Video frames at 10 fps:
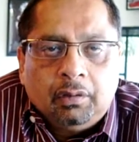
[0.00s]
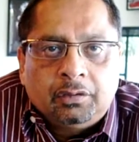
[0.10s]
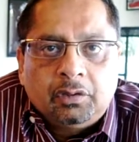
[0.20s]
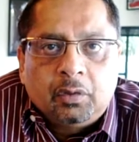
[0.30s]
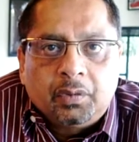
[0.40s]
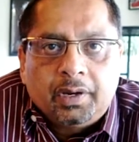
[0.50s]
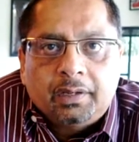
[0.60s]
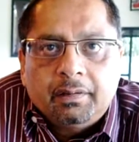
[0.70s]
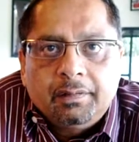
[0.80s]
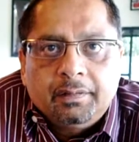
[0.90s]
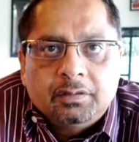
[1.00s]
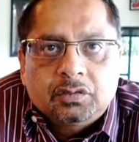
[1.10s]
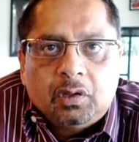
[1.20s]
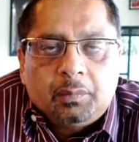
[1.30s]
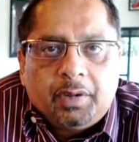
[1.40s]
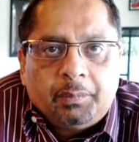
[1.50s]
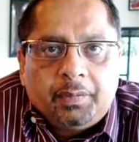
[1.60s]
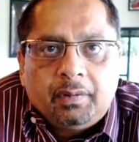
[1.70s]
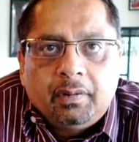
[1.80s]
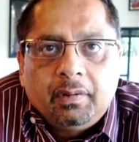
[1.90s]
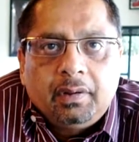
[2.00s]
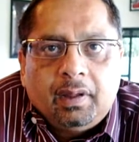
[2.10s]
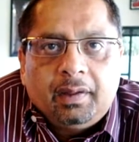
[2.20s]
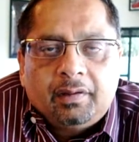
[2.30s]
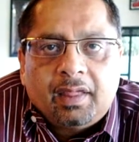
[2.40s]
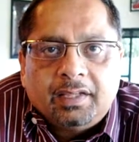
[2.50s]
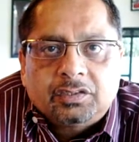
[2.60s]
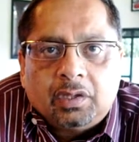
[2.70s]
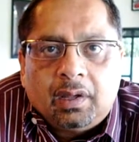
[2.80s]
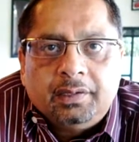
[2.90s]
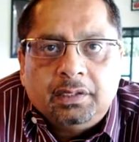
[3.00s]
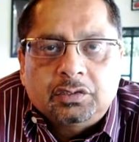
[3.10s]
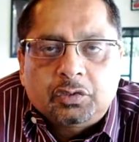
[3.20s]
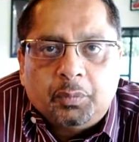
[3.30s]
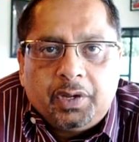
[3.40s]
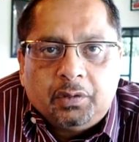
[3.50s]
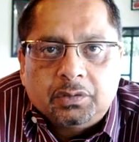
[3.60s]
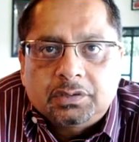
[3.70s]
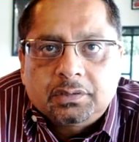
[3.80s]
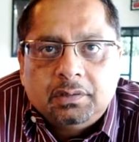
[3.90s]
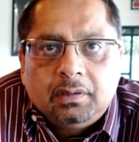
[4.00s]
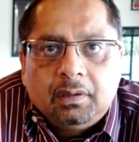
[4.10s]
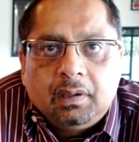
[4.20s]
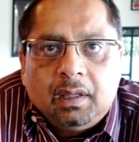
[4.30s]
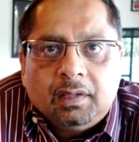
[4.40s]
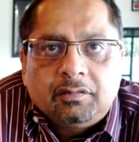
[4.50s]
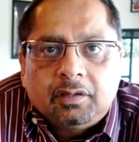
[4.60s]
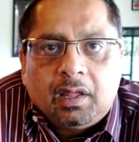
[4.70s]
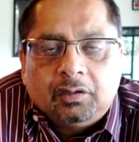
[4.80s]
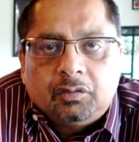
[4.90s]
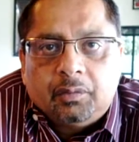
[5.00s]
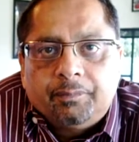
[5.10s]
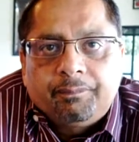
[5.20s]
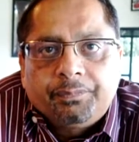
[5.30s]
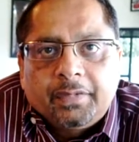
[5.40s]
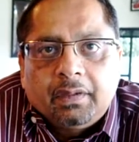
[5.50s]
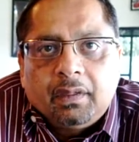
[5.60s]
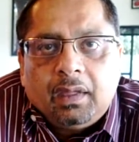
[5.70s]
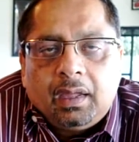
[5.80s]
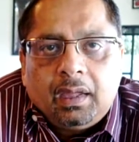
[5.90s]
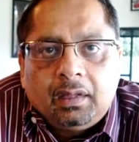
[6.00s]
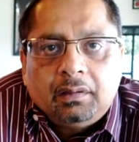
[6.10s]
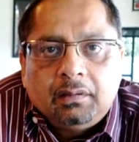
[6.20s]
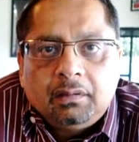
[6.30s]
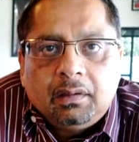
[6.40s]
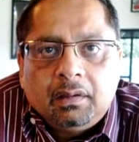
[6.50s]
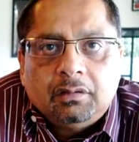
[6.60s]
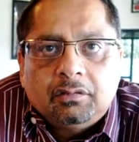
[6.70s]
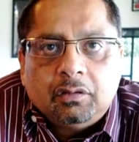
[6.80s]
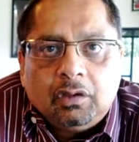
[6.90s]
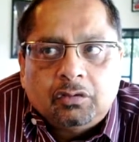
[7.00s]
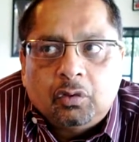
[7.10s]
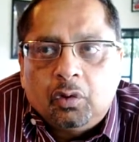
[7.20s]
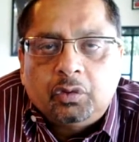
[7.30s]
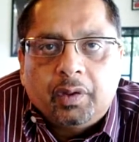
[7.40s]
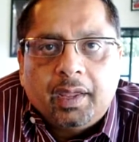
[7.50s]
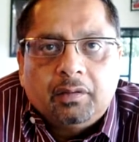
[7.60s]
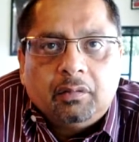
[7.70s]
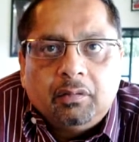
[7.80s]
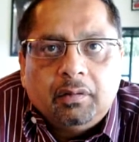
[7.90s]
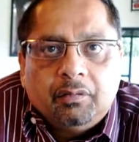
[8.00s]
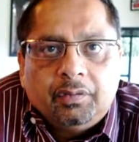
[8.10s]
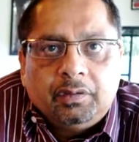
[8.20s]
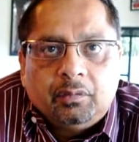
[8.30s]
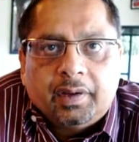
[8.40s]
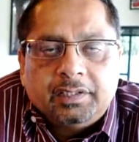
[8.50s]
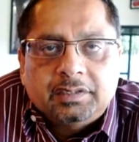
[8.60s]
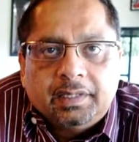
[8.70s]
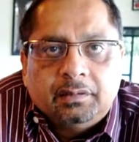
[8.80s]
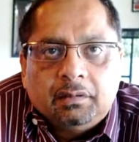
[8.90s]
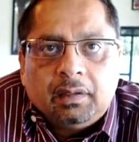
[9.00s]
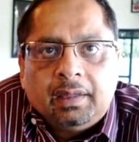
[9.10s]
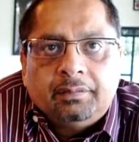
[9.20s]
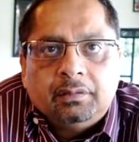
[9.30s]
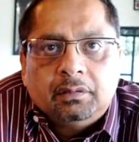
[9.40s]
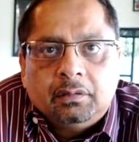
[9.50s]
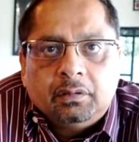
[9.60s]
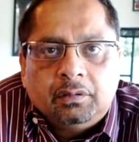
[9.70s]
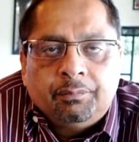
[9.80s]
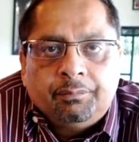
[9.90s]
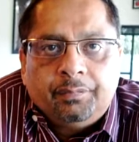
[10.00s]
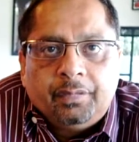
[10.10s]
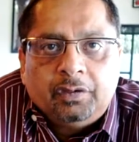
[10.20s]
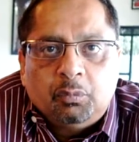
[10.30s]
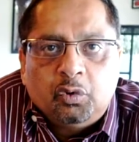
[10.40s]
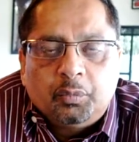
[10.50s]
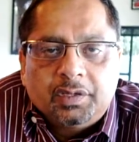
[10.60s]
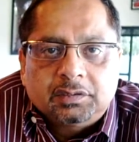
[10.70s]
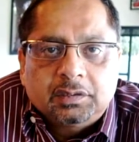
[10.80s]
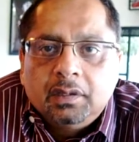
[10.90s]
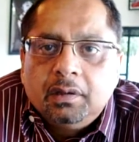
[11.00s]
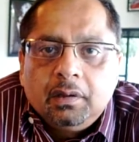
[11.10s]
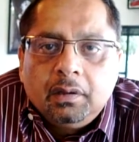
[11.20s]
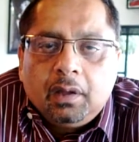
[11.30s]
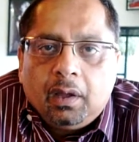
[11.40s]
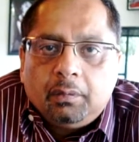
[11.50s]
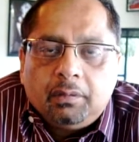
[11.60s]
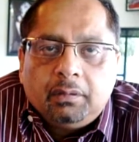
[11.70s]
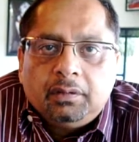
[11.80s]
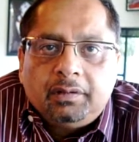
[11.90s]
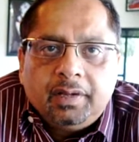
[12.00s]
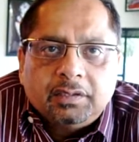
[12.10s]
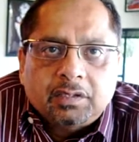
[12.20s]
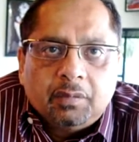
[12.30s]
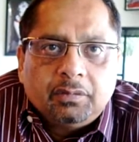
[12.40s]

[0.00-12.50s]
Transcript: turmeric, salt, pepper, and it has onions, tomatoes, and cilantro. And it's cooked together with the rice and the mung beans. And the taste